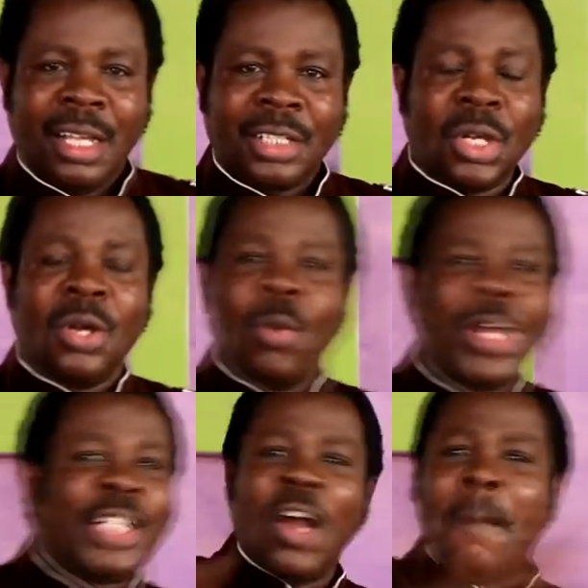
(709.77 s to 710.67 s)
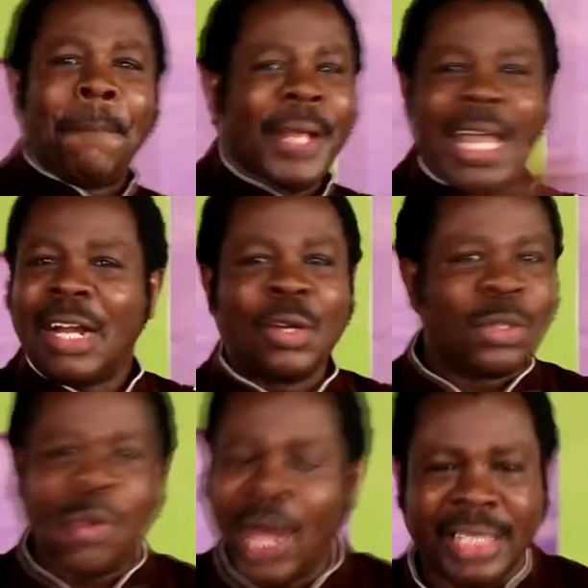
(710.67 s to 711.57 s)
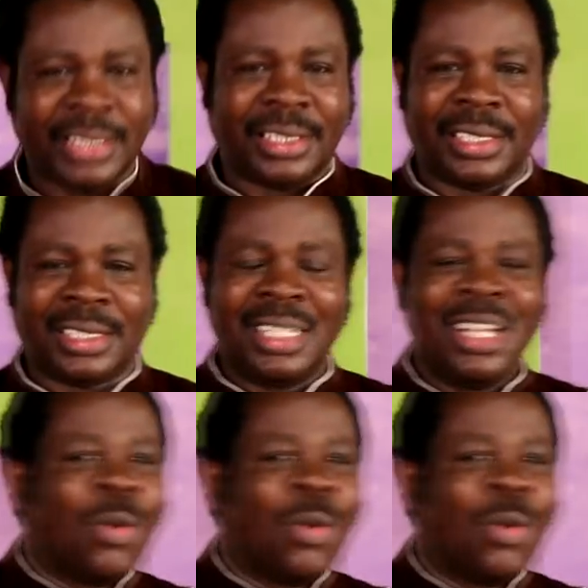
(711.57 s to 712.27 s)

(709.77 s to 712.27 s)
So we don't play around with words.